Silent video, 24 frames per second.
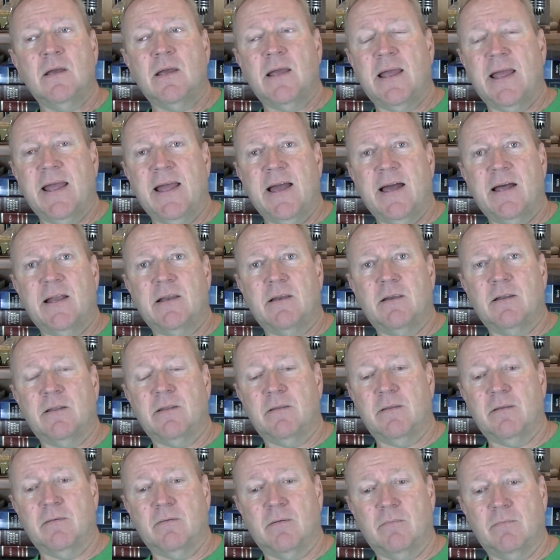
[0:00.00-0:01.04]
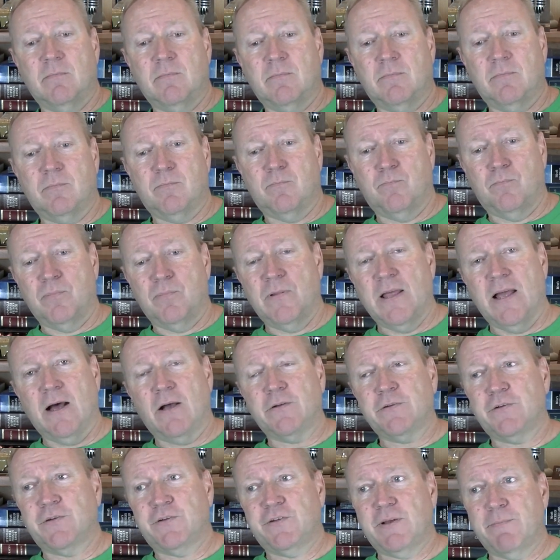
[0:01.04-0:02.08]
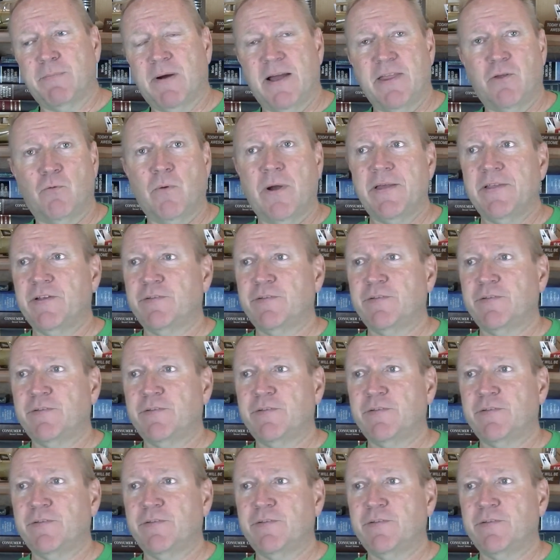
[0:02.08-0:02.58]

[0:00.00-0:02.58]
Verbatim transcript: And they also say, by the way,